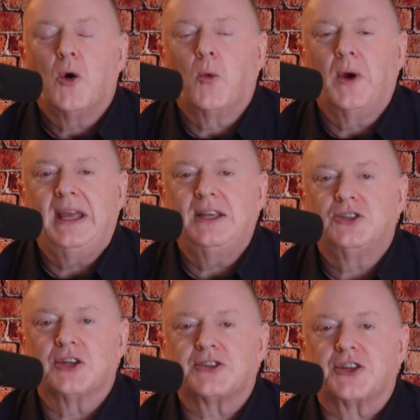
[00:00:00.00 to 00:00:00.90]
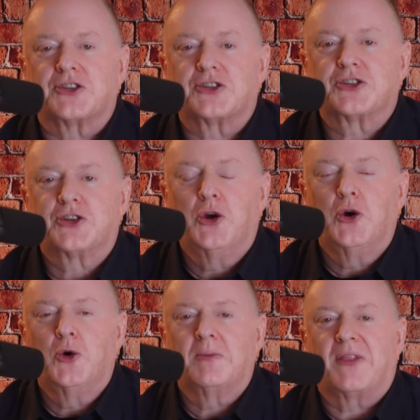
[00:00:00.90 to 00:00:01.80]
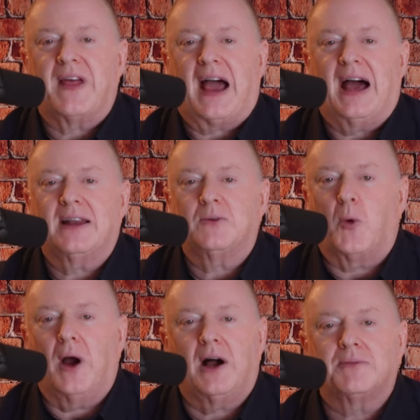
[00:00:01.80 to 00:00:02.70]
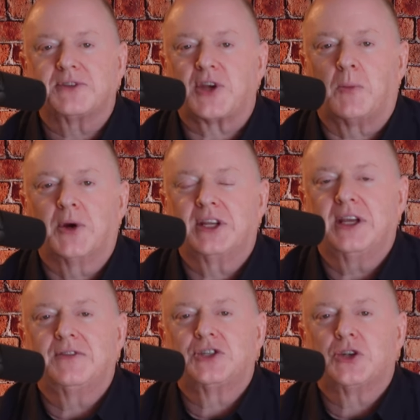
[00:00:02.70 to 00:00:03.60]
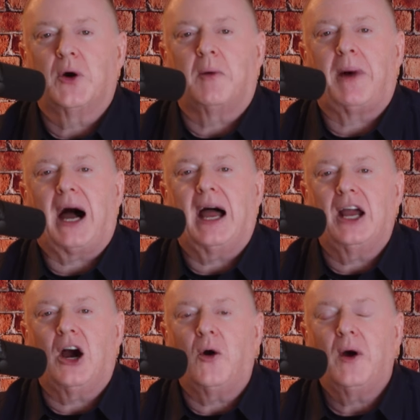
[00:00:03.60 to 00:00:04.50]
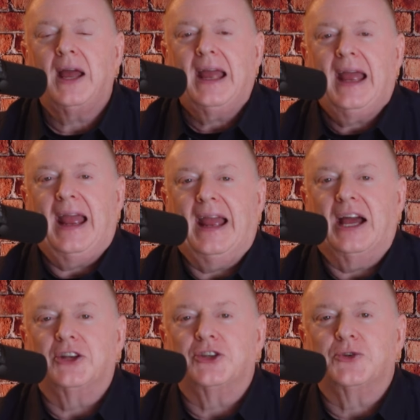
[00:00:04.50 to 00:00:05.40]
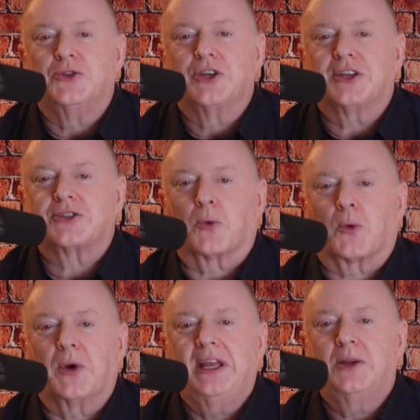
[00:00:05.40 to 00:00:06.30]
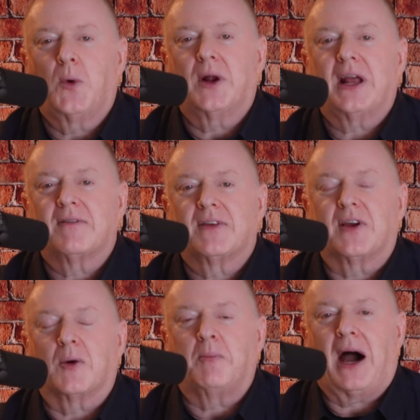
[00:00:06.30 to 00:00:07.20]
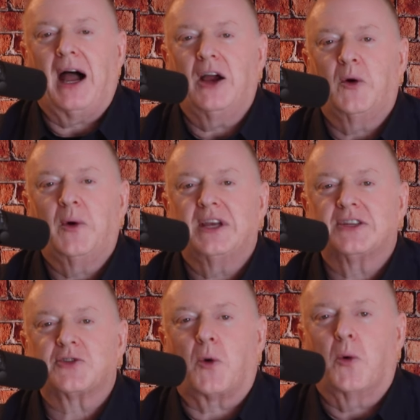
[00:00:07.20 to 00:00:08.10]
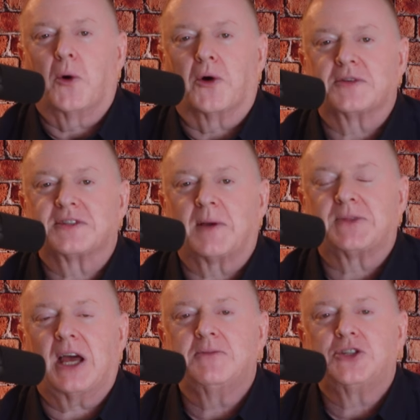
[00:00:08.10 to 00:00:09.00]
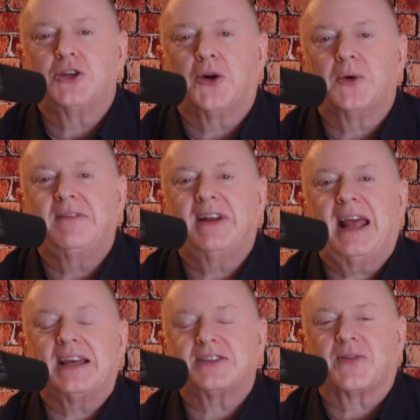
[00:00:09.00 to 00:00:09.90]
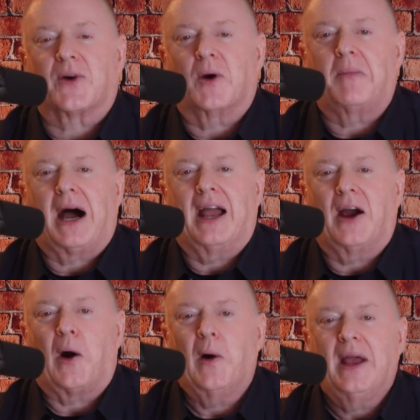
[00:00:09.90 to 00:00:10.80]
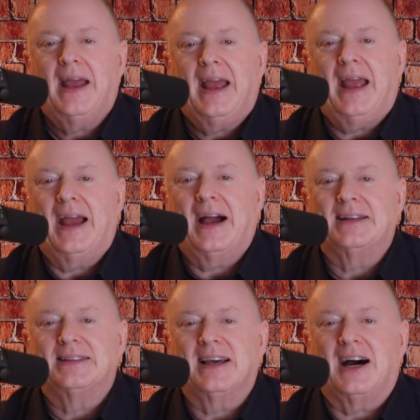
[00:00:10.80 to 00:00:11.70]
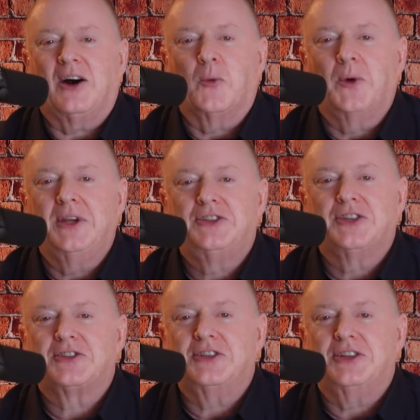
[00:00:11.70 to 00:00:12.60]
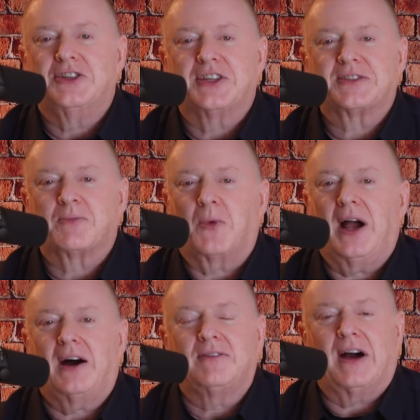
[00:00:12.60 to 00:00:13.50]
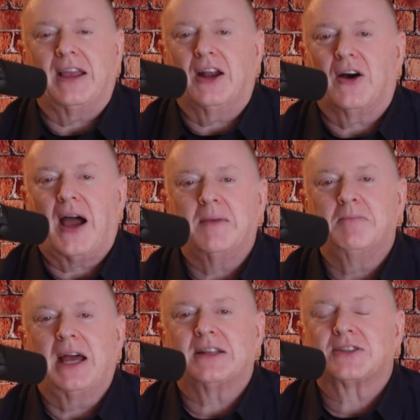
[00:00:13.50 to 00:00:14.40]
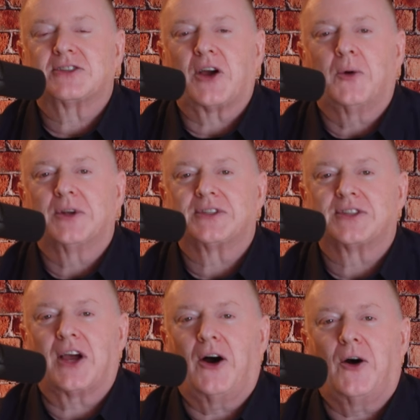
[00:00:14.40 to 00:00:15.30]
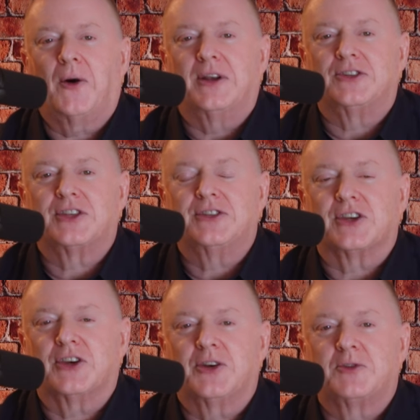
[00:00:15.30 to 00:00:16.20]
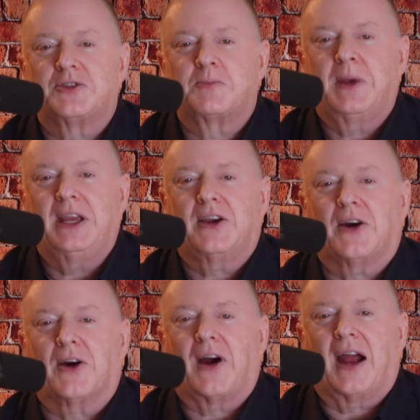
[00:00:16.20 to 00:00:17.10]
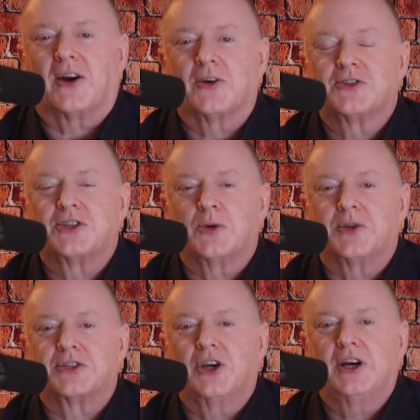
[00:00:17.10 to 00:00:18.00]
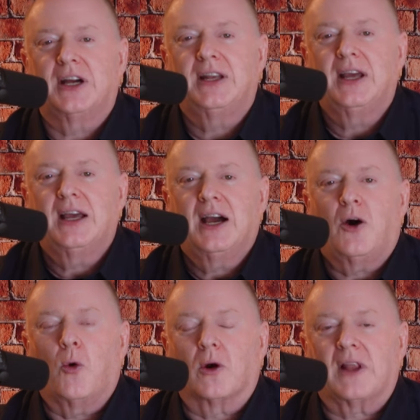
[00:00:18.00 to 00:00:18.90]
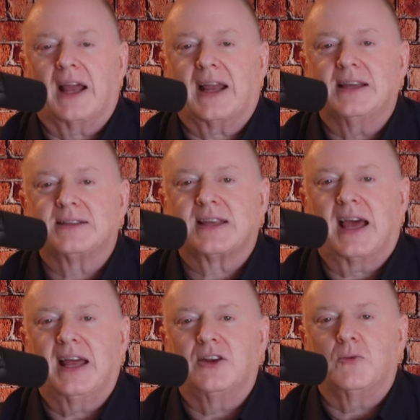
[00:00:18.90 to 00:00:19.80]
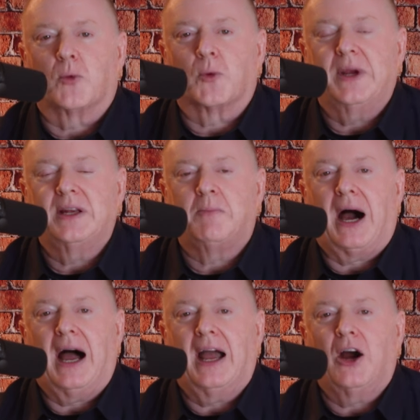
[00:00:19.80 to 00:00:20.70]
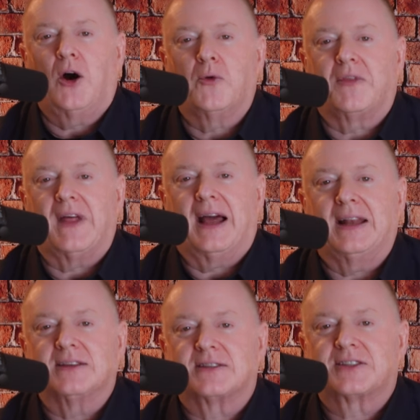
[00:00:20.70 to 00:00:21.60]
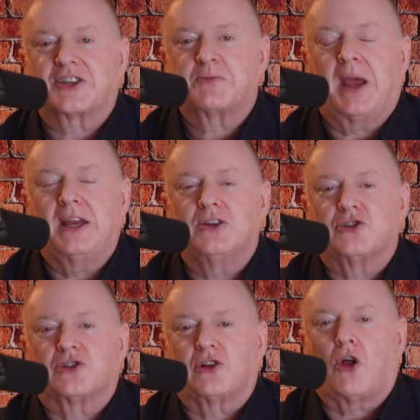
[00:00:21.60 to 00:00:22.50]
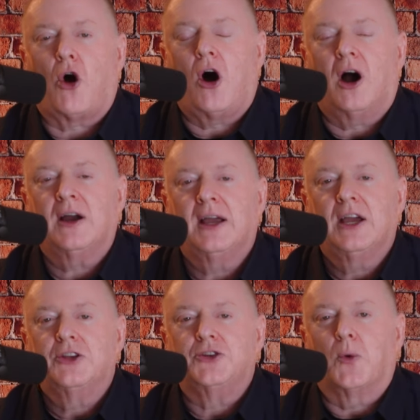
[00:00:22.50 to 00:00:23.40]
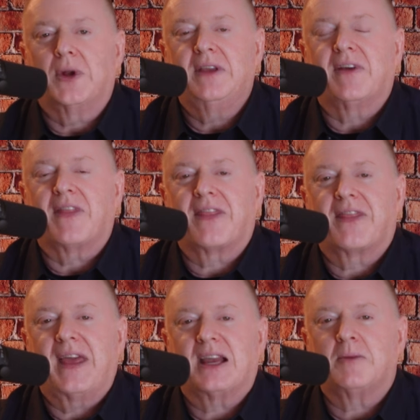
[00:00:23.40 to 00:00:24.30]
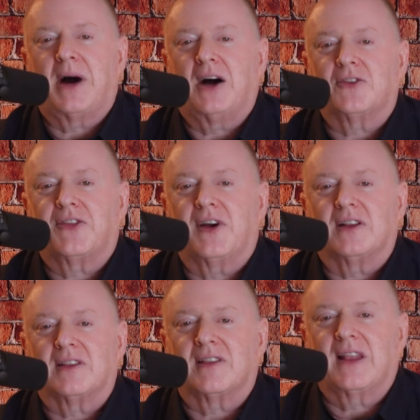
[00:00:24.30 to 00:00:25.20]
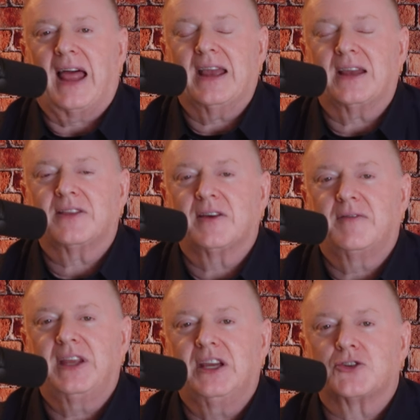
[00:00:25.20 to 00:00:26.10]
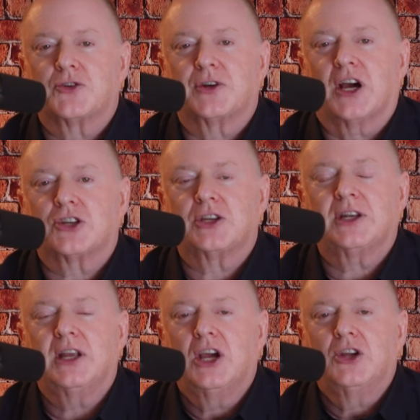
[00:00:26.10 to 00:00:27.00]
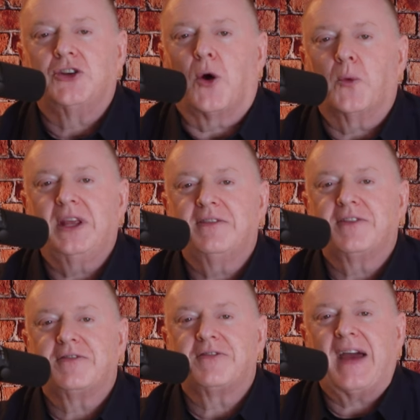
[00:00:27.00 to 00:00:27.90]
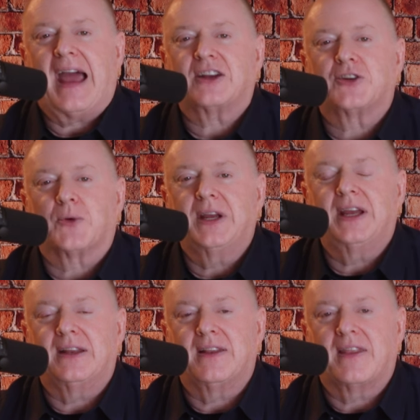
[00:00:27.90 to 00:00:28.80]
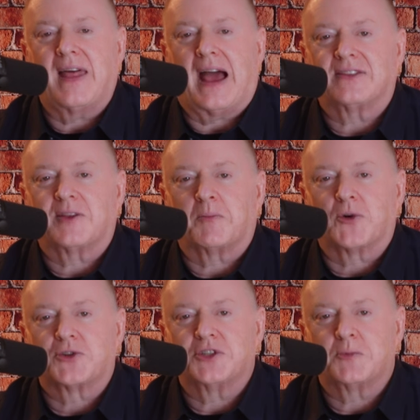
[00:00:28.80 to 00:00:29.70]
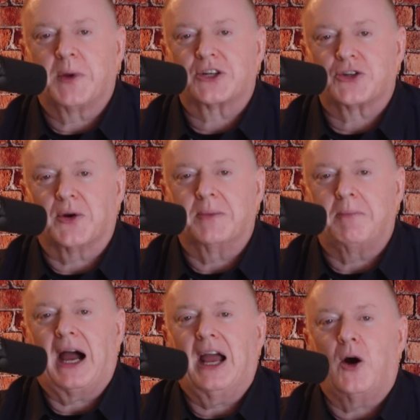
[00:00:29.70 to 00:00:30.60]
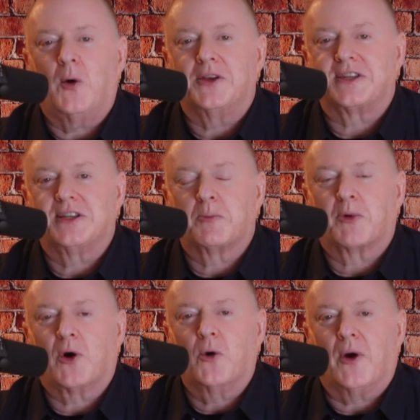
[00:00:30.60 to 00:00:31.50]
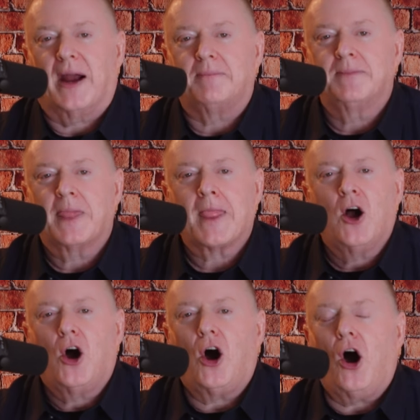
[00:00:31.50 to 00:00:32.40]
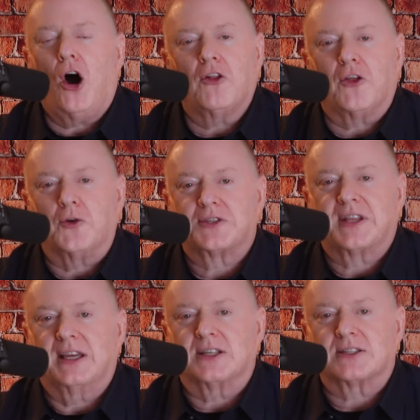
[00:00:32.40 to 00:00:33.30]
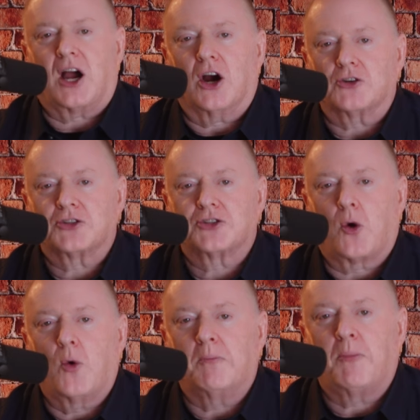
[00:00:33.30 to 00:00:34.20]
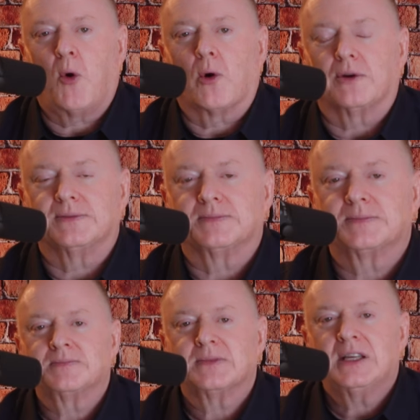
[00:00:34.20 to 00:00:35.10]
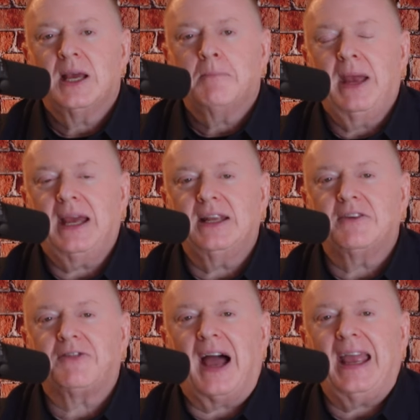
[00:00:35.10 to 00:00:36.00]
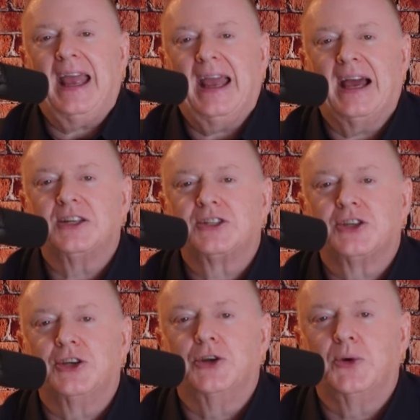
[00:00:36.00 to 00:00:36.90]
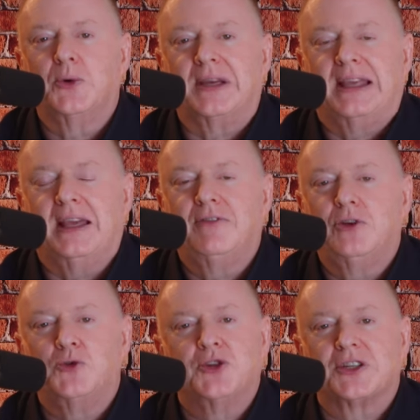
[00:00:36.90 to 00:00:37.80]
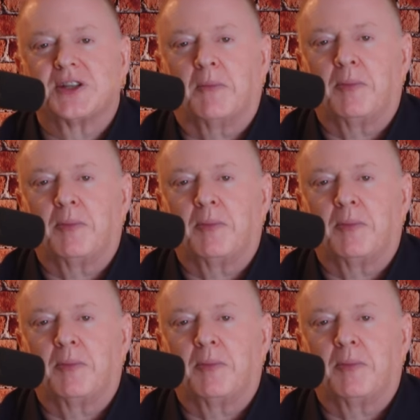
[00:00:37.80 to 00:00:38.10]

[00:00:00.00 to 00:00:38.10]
We just assume that, well, someone gives you a bio and you just read whatever their bio is, or sometimes you don't even ask for a bio. And uh, we just, you just, well, you know, I met so-and-so and she's a good speaker. I heard she was good. Or like I said, read a bio that is six pages long. Don't even think about the length of the introduction. Don't even factor in that the person's picture and bio is in the program. All those things are so important. Mandy, if I had to give you just a